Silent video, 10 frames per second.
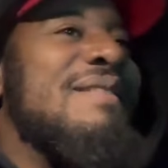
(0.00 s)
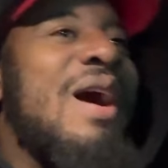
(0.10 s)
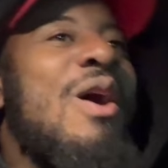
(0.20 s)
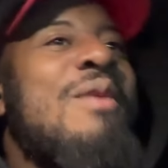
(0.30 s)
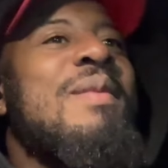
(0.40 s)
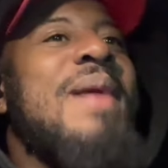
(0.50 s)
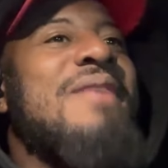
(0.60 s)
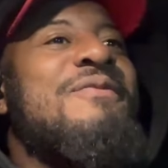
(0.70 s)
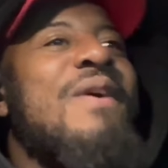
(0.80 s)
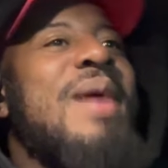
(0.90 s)
I hope nobody
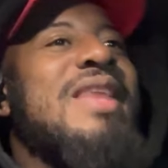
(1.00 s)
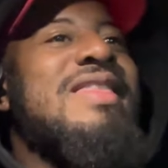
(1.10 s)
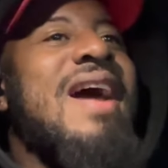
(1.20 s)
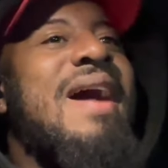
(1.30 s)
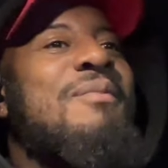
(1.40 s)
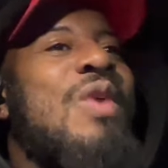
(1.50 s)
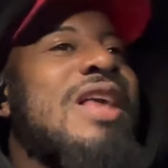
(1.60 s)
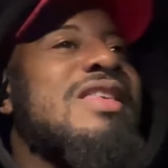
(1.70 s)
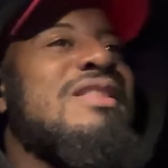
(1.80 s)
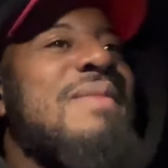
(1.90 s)
from my job
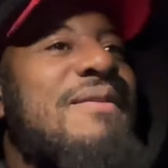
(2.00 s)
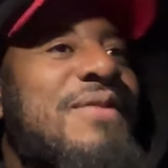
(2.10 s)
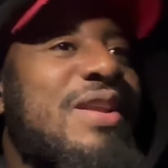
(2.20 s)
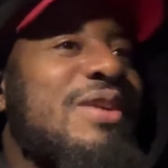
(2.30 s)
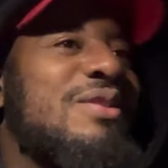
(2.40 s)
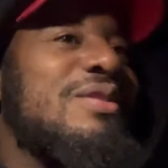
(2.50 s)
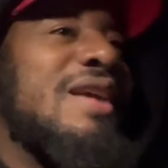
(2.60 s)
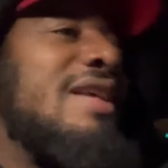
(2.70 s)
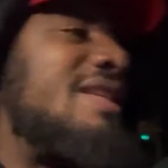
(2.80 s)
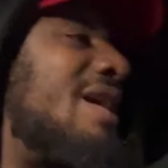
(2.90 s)
watches my videos.
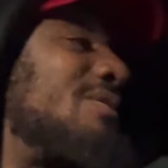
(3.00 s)
I doubt.